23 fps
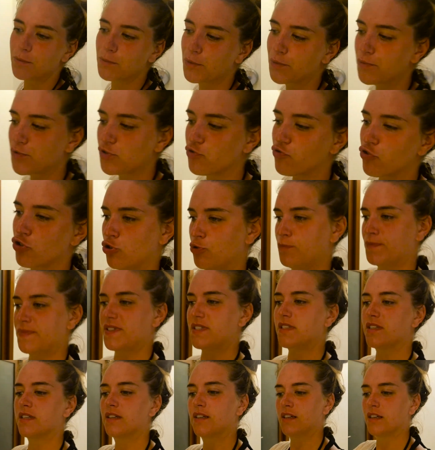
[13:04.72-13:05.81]
mum's rooms,
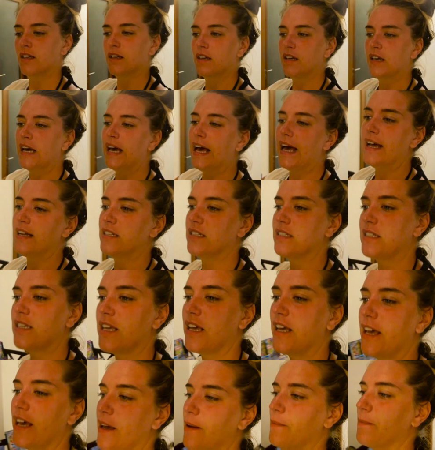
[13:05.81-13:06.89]
and
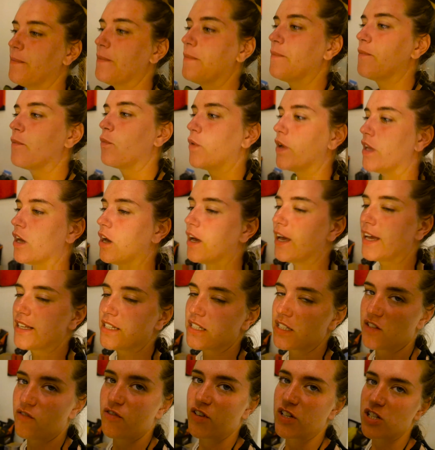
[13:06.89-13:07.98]
we are heading
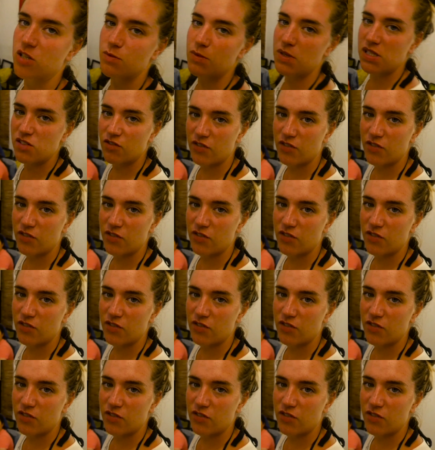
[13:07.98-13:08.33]
to Fisherman's